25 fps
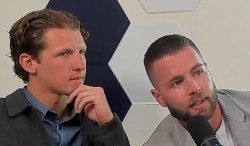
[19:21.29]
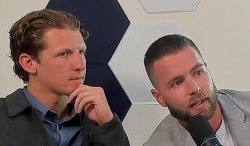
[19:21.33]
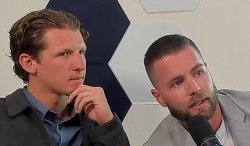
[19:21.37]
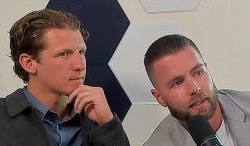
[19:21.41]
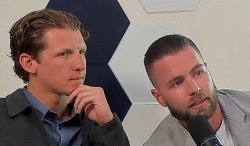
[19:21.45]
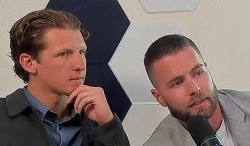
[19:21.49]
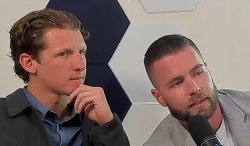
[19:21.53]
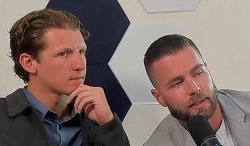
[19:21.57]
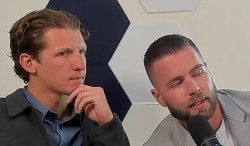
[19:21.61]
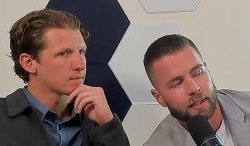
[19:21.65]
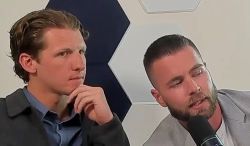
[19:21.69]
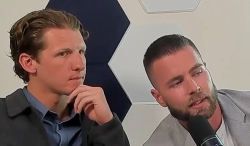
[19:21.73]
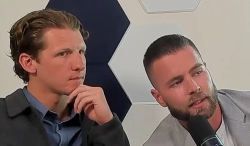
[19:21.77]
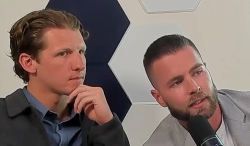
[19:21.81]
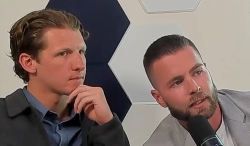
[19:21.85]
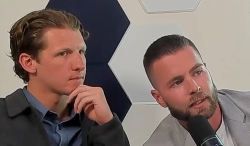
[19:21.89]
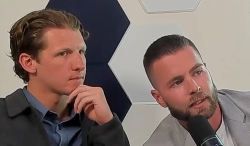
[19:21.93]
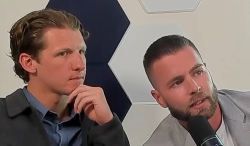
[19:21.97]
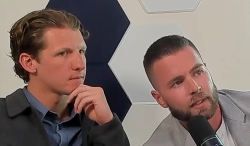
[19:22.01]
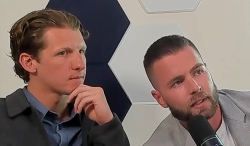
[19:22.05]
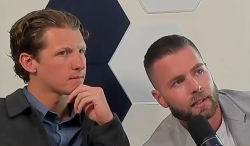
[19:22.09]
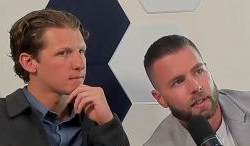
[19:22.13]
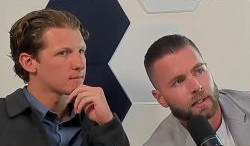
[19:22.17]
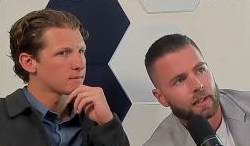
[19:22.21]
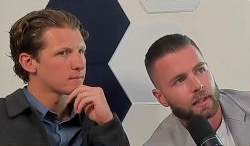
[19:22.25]
Speaker 1: content
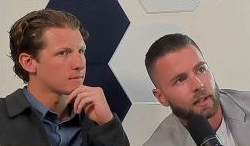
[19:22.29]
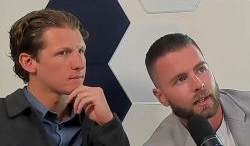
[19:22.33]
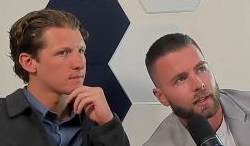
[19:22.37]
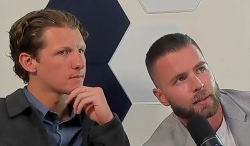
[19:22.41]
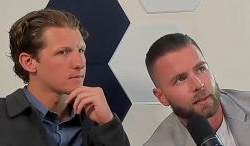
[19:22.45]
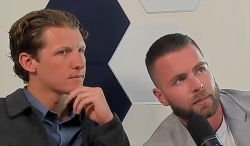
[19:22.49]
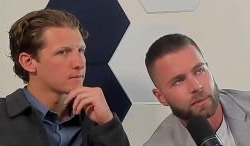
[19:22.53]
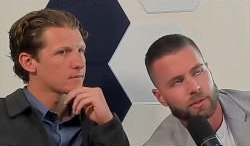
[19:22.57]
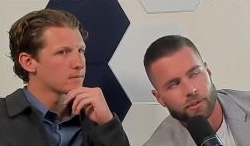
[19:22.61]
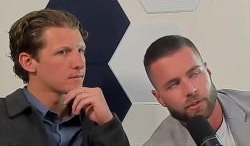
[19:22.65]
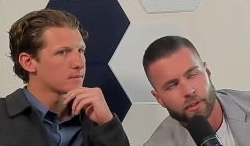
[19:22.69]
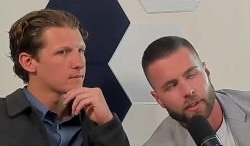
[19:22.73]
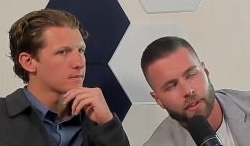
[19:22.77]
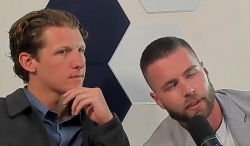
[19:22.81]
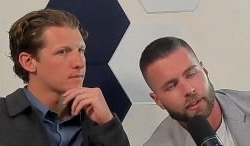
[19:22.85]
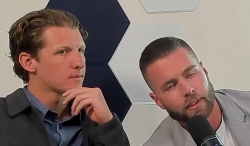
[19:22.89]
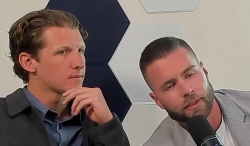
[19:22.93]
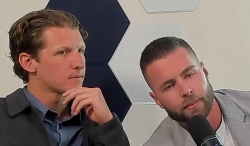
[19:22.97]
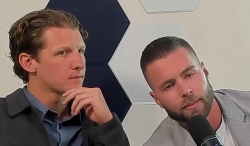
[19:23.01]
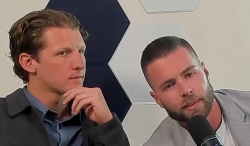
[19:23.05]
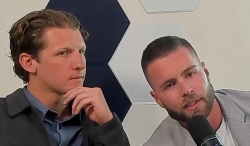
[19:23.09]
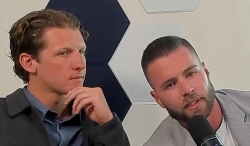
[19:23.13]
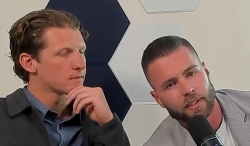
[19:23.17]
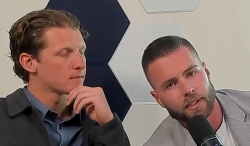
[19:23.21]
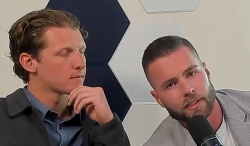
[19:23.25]
uh, strictly
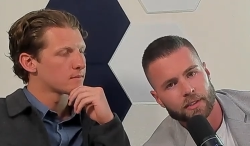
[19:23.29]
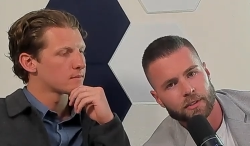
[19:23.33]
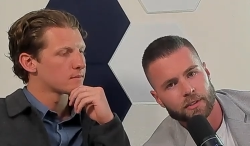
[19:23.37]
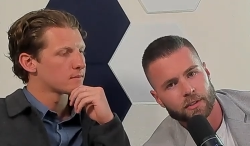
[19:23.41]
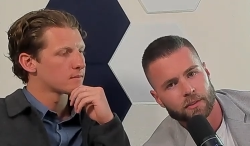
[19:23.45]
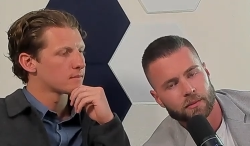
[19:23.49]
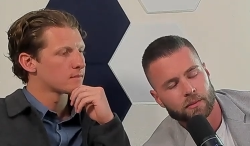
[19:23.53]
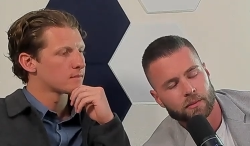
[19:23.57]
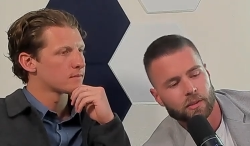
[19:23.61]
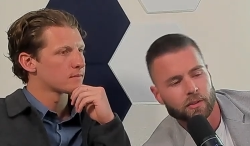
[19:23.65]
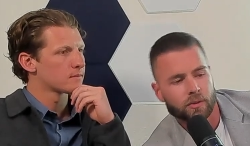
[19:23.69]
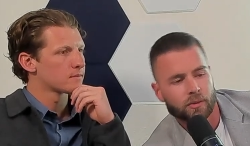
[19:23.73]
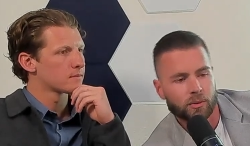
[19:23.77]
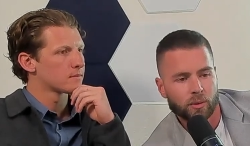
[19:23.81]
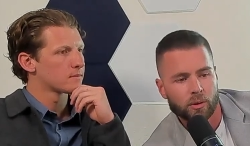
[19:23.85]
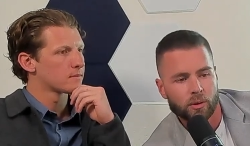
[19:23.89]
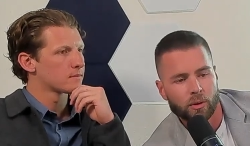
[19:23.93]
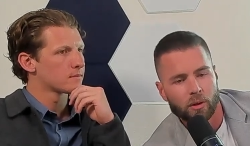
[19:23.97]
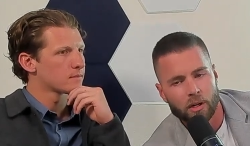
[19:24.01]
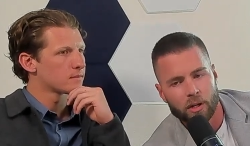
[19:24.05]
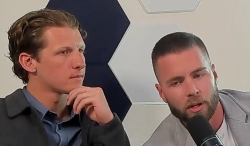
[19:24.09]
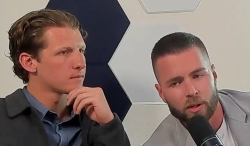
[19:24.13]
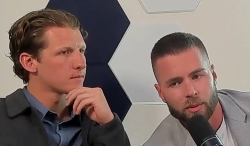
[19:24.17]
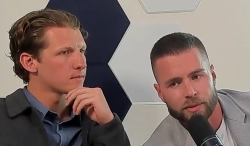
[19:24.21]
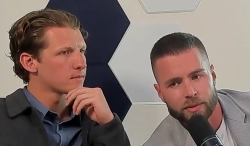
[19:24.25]
because Google
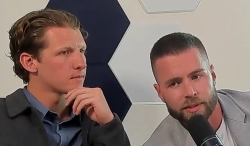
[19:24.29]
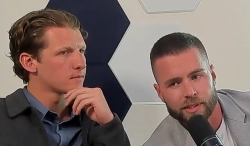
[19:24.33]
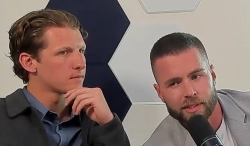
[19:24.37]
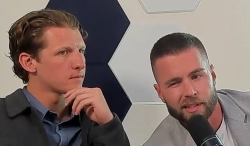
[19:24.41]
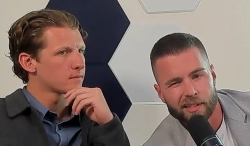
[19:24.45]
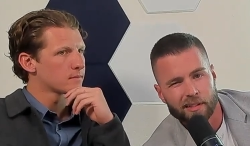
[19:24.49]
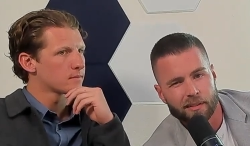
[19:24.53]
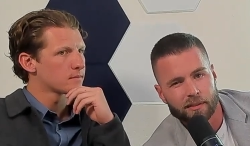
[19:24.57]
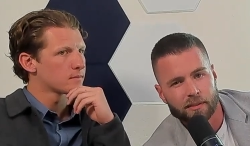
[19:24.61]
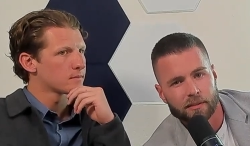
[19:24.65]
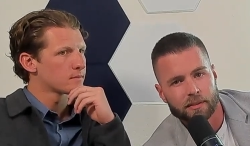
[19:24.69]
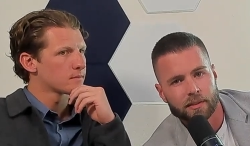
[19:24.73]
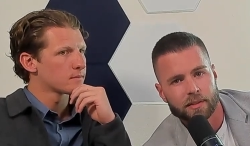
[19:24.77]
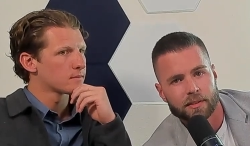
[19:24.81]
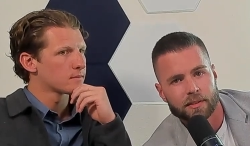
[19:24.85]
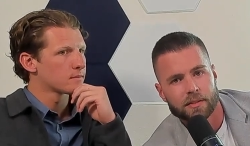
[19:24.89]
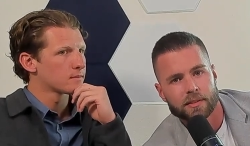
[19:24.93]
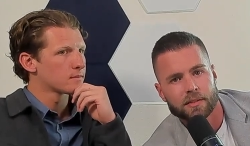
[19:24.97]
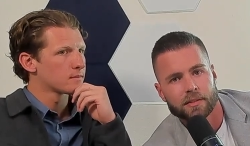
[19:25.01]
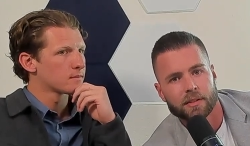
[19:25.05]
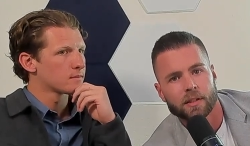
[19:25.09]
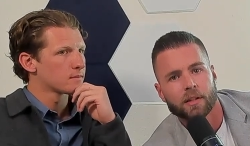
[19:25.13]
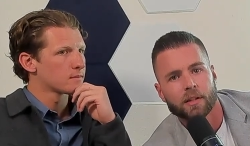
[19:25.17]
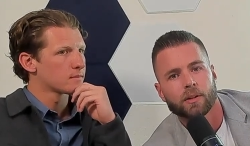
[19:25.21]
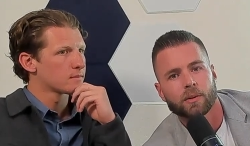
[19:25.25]
owns it. And
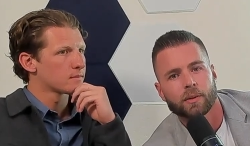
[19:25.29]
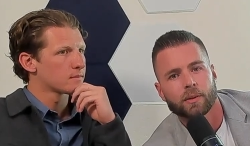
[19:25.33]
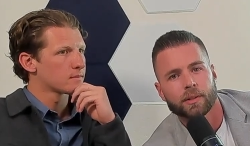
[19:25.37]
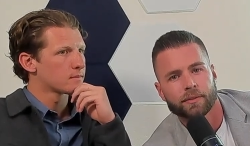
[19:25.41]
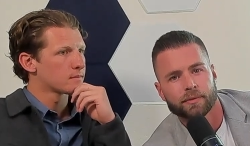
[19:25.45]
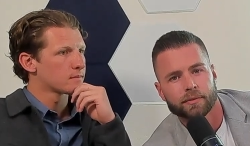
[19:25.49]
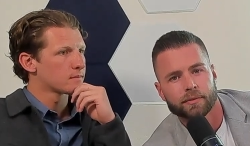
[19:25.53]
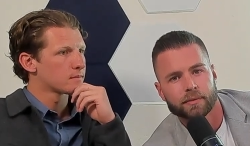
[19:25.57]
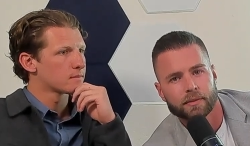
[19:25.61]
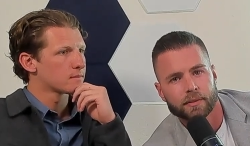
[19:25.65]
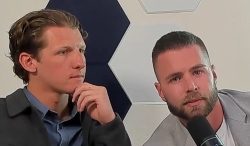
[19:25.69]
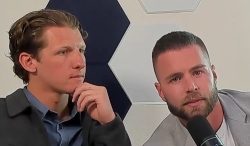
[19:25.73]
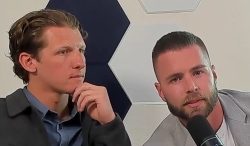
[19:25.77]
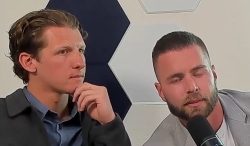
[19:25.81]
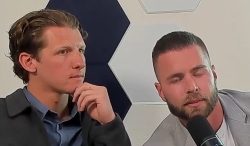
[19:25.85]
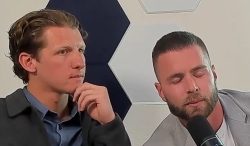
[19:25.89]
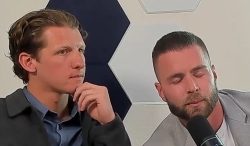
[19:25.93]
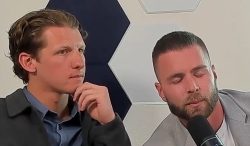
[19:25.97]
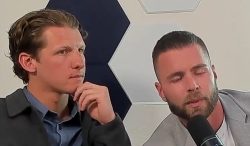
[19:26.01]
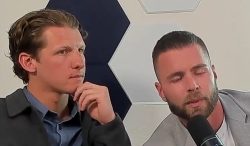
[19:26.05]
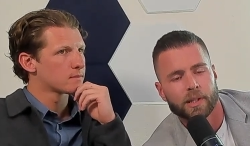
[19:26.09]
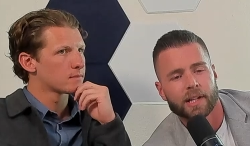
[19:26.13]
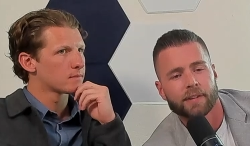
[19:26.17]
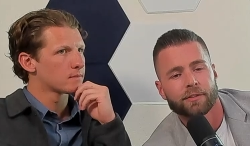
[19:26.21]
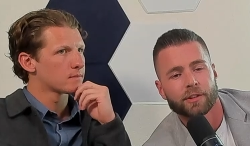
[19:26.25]
so if
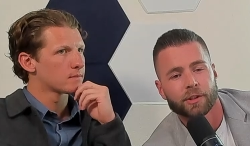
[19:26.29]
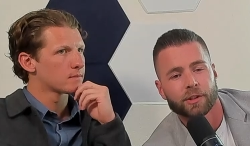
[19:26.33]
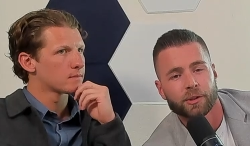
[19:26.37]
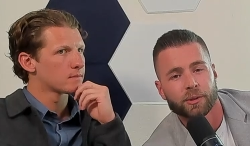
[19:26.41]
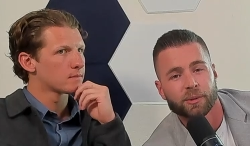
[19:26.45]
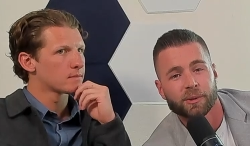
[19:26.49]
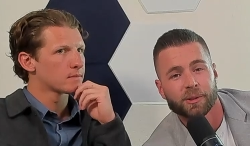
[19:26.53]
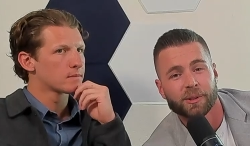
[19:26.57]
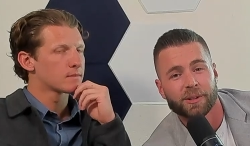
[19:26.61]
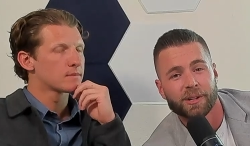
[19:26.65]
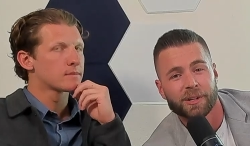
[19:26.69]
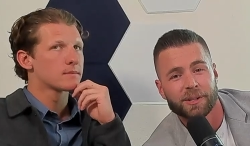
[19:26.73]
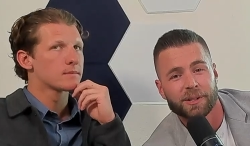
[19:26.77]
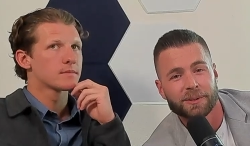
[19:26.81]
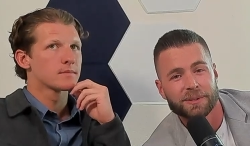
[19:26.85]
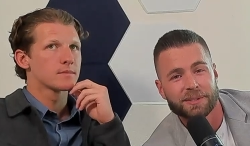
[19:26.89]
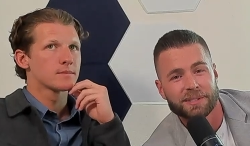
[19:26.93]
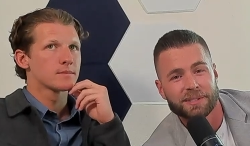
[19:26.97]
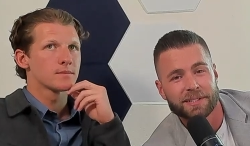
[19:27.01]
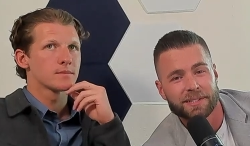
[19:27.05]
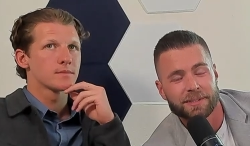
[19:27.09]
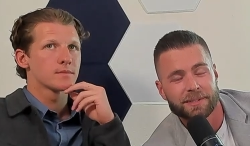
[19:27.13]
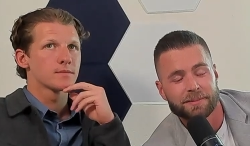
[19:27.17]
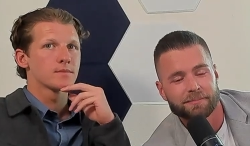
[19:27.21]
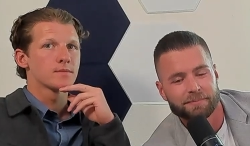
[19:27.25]
whatever Google
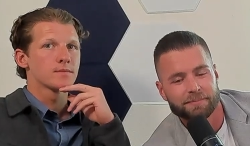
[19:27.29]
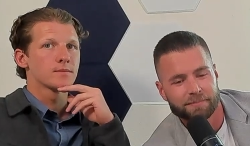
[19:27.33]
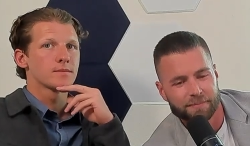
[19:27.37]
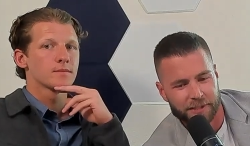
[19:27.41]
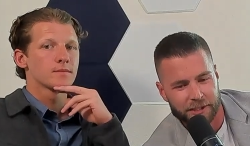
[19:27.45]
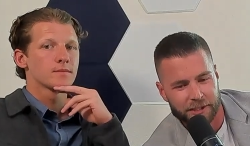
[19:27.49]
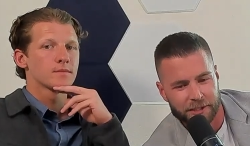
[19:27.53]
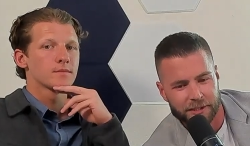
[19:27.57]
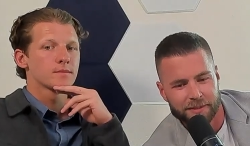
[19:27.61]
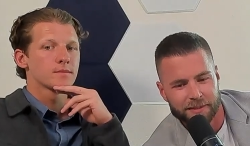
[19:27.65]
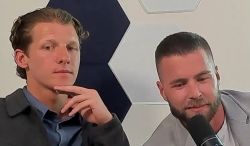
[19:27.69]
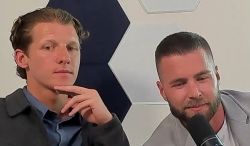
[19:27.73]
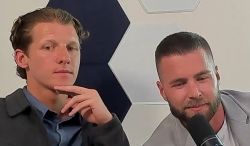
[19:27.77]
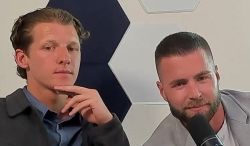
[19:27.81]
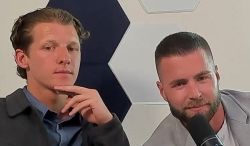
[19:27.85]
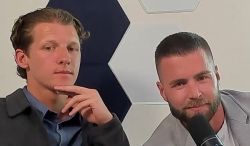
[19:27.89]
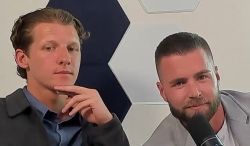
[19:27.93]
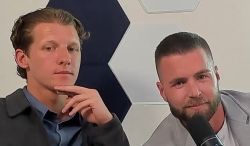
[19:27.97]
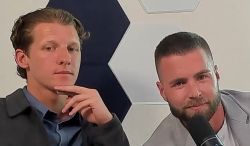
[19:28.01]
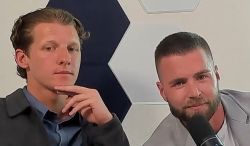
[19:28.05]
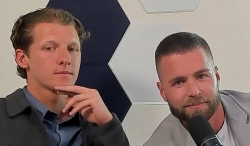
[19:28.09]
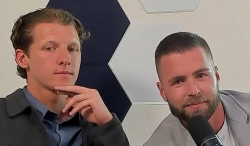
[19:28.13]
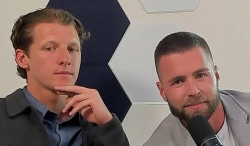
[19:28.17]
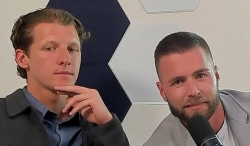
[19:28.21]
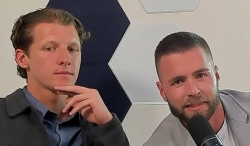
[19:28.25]
owns, just
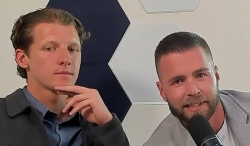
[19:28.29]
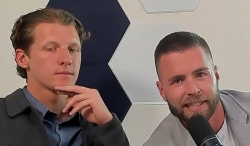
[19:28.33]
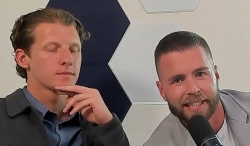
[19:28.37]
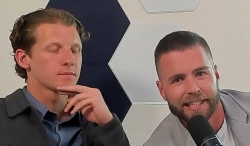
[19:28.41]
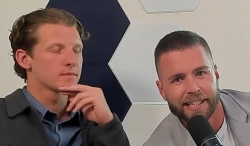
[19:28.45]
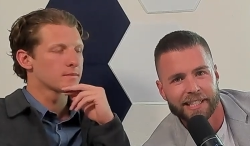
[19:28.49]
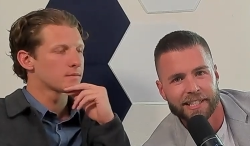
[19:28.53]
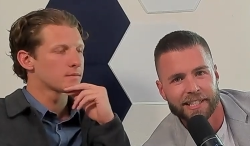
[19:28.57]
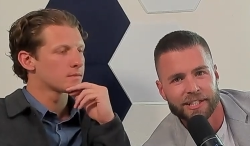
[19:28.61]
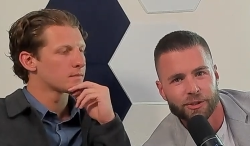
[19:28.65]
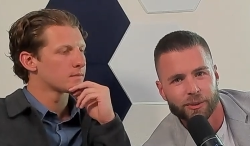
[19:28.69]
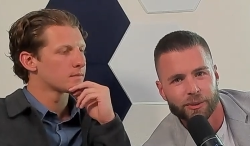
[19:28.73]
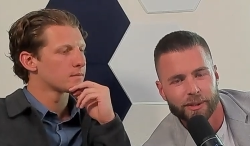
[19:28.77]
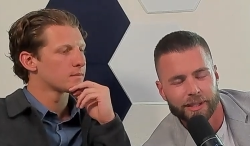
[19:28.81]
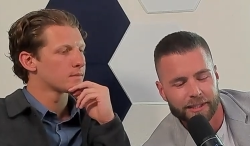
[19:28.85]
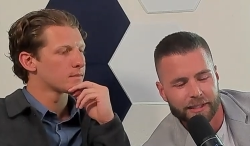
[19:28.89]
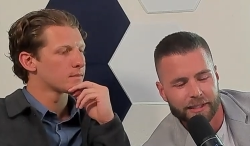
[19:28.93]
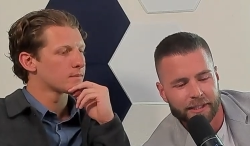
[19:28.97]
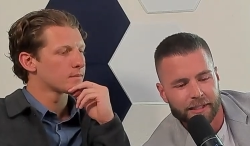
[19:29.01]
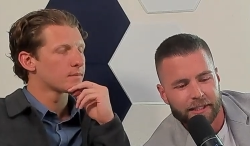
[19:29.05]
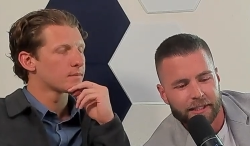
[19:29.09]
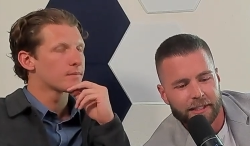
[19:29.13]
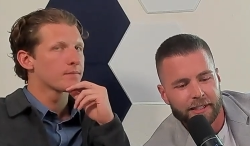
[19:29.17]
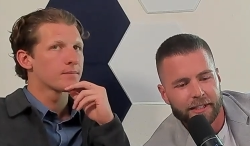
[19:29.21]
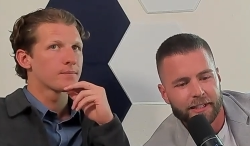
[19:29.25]
lean into it.
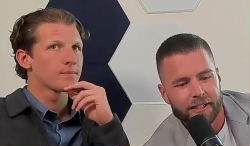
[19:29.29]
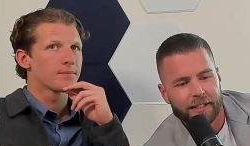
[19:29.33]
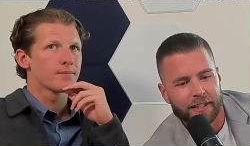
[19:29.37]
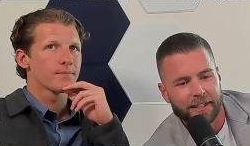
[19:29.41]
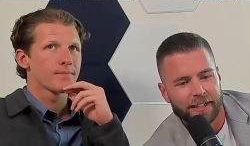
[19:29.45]
Yeah.